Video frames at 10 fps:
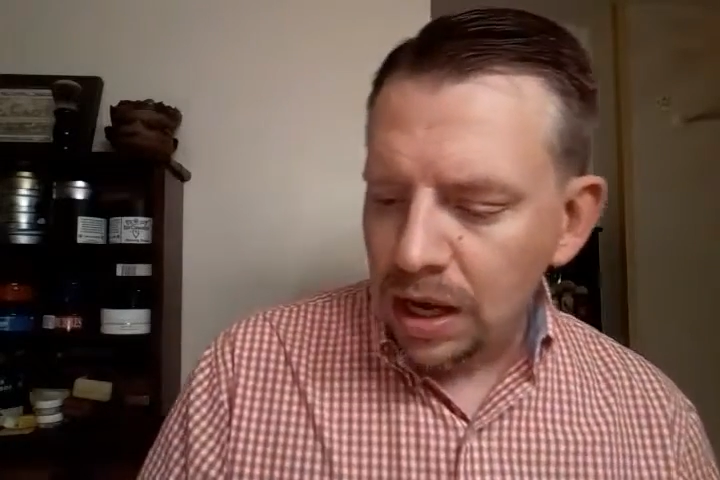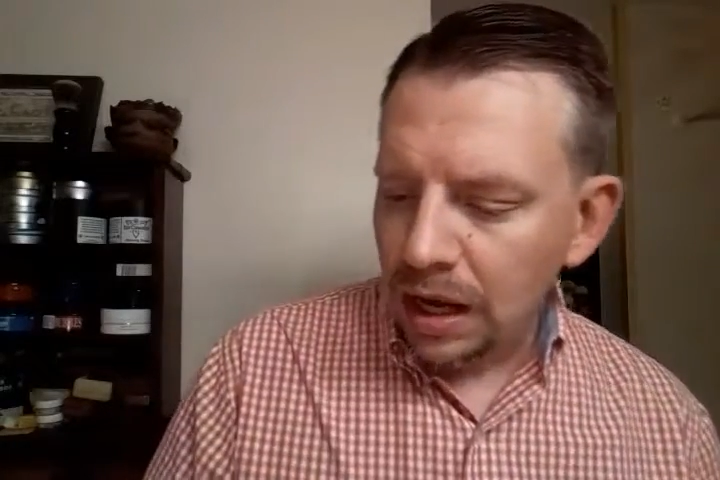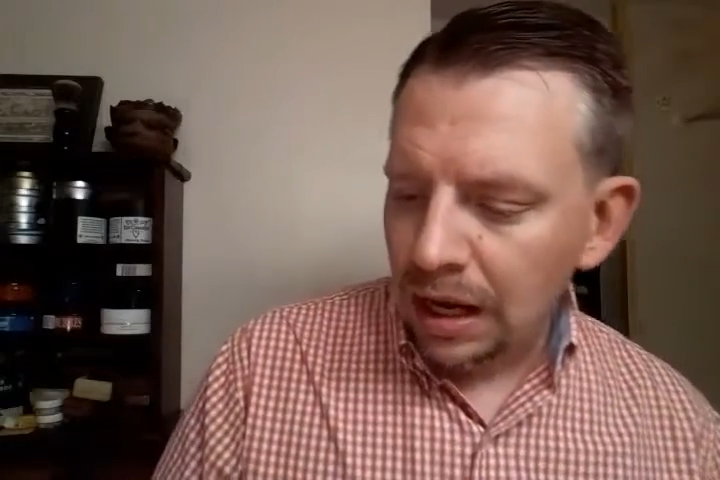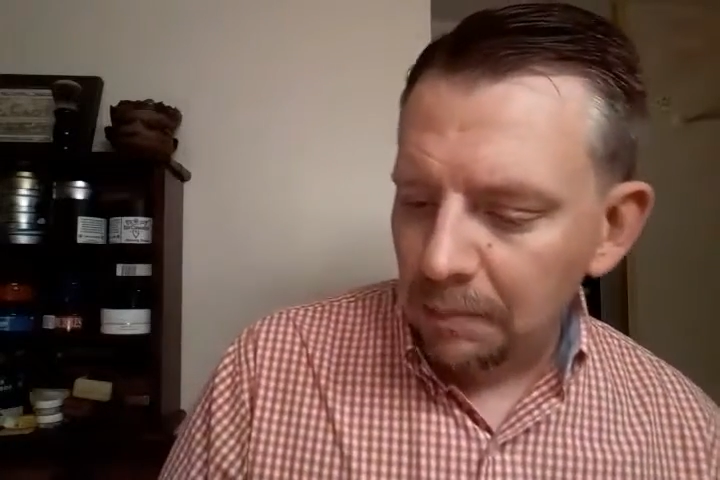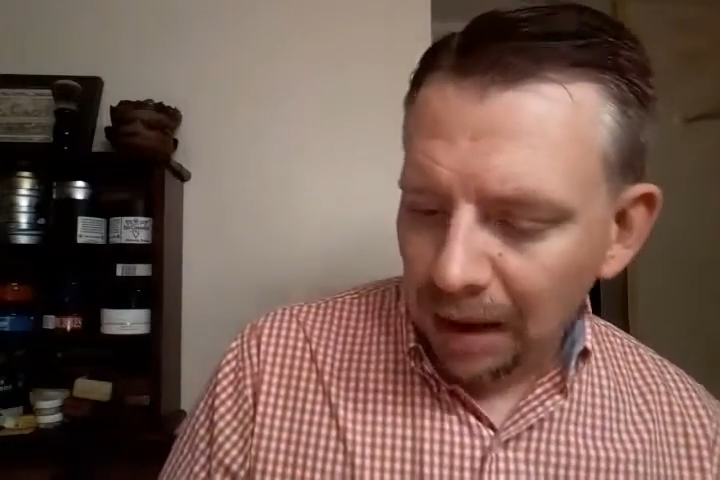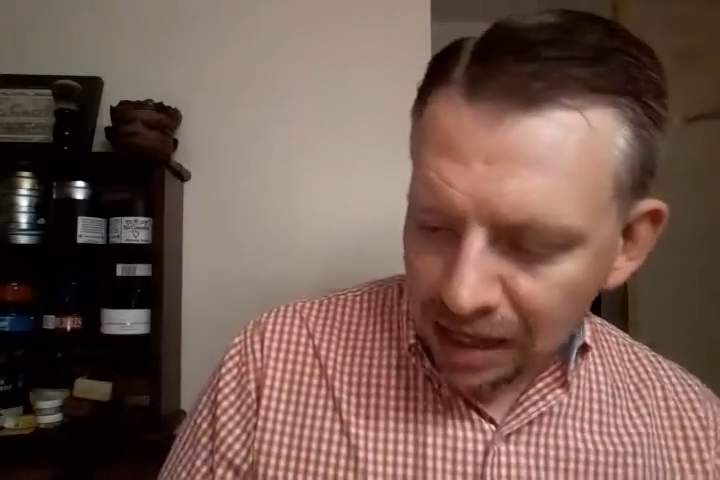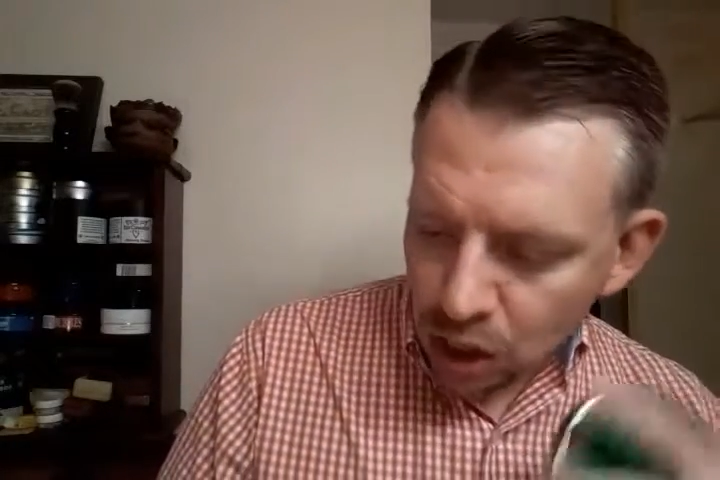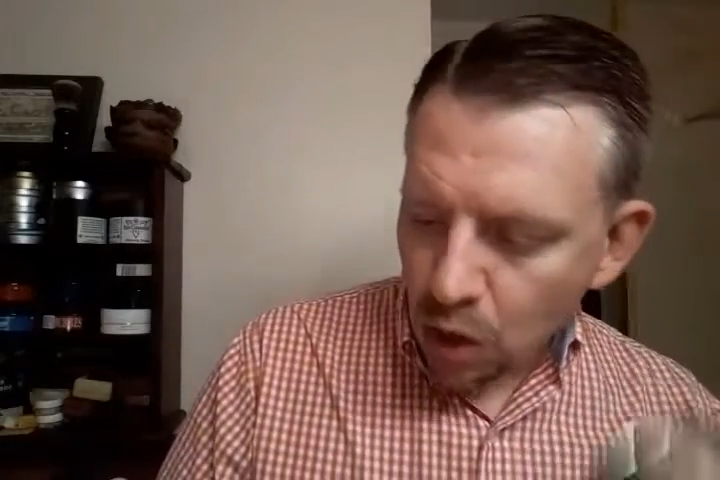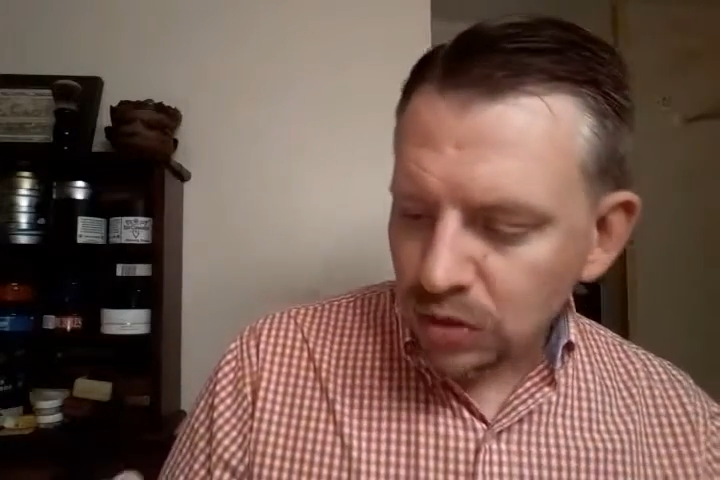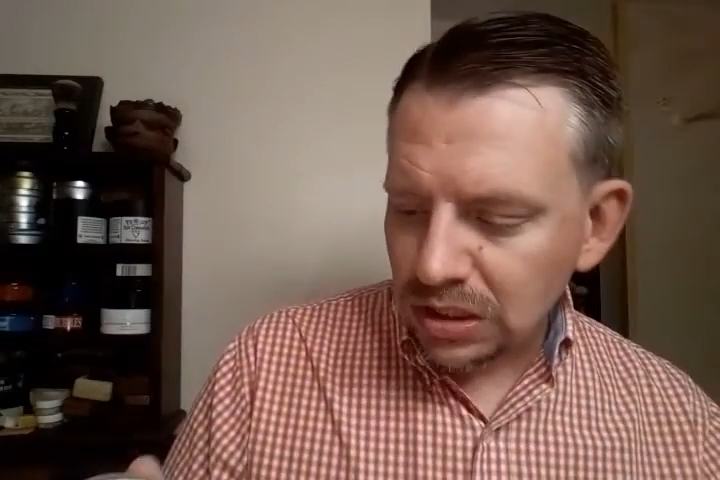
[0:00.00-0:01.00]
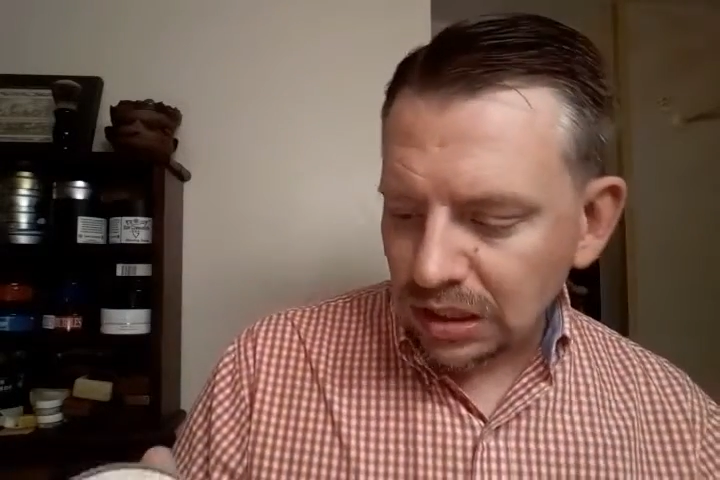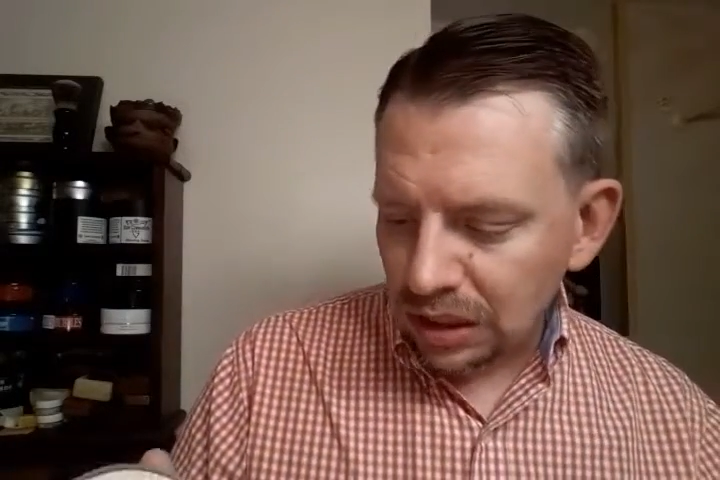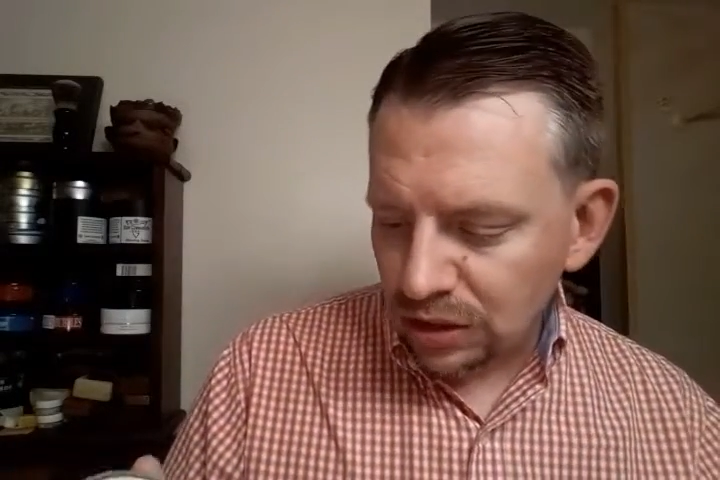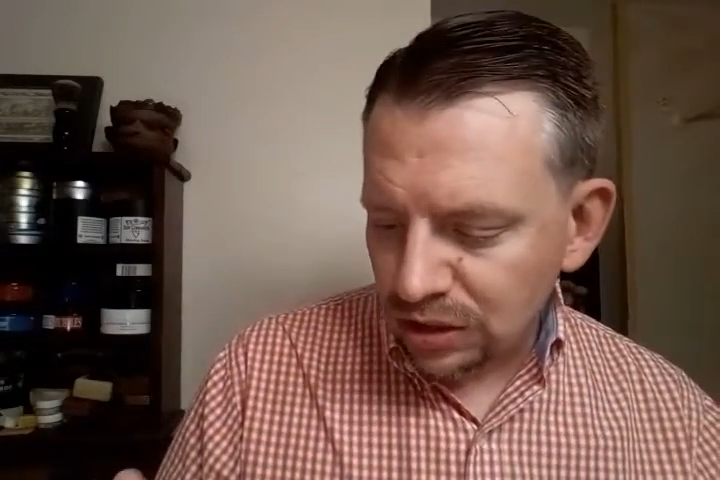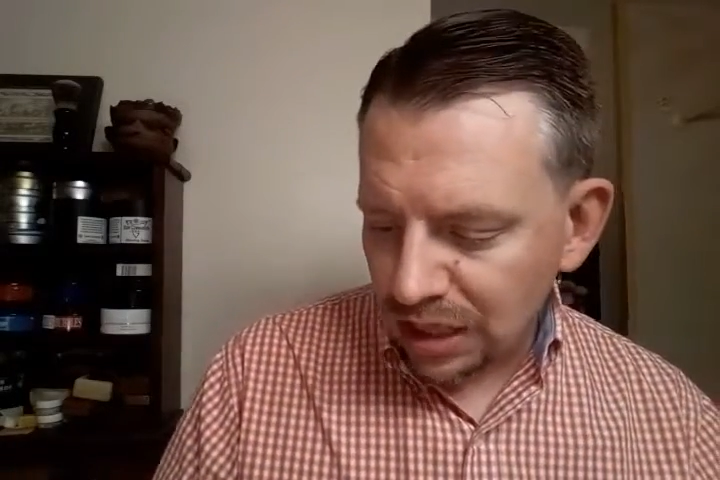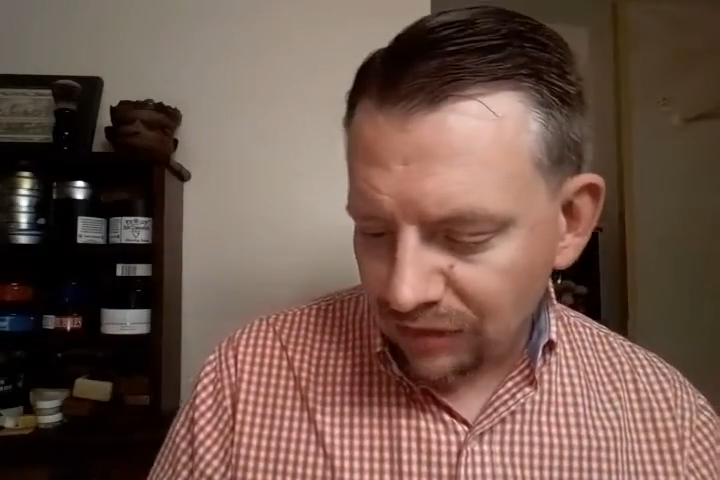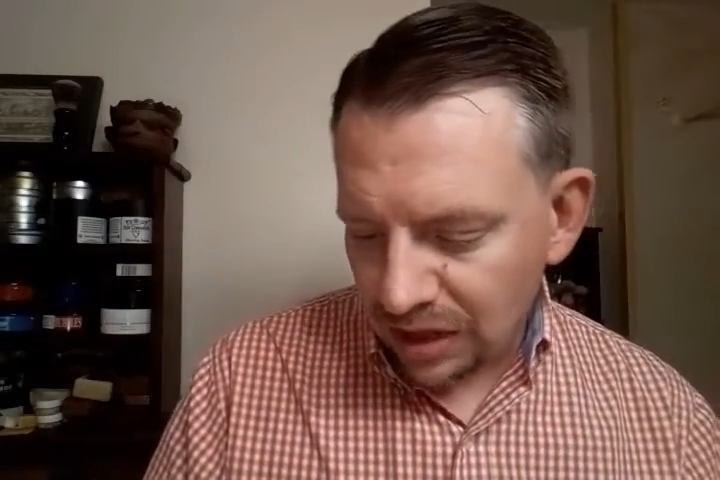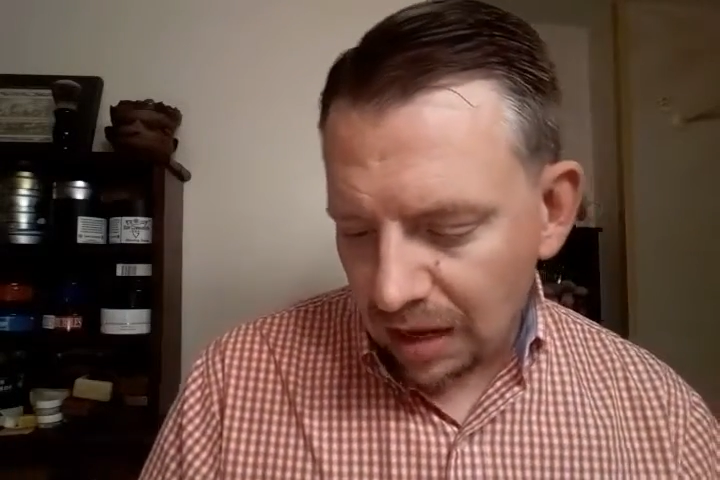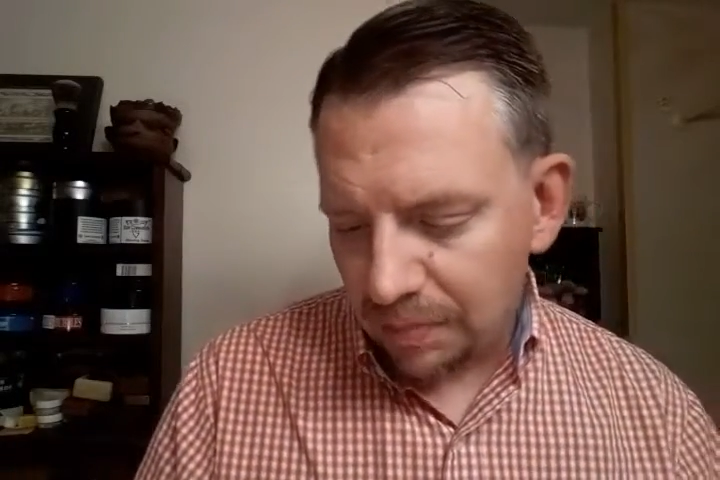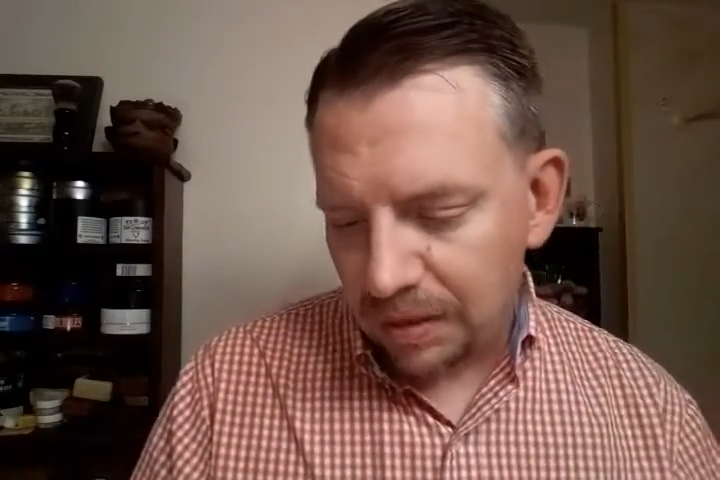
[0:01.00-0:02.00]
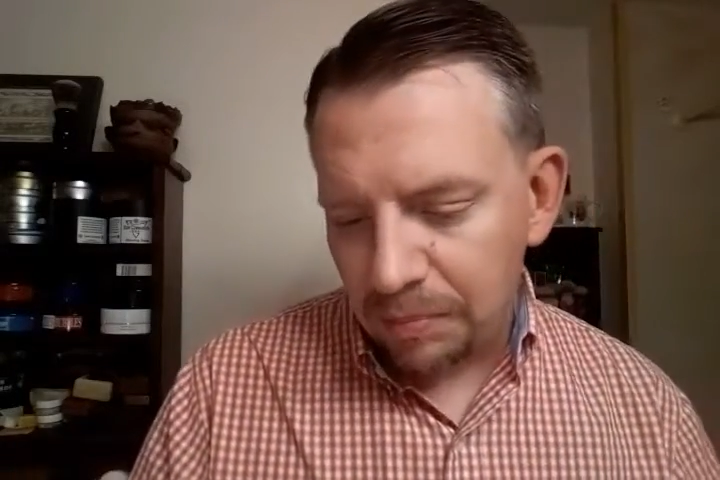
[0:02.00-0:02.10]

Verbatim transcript: uh, my nose is a little stuffed up,